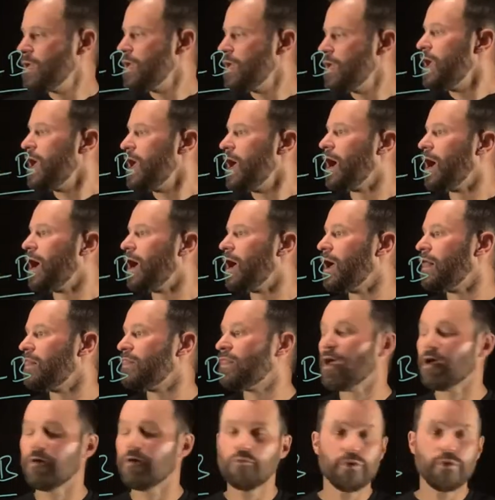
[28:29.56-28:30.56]

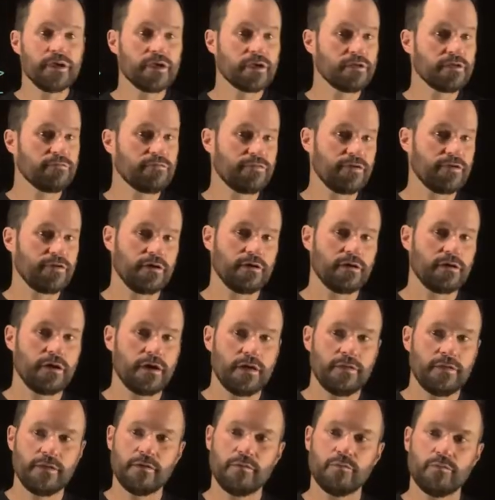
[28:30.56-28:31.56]
that we configure
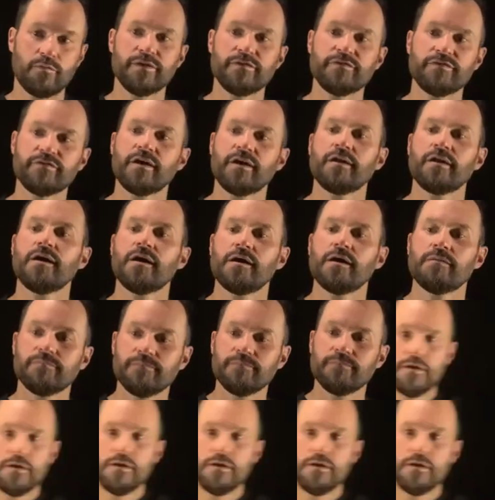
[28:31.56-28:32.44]
and that we set up.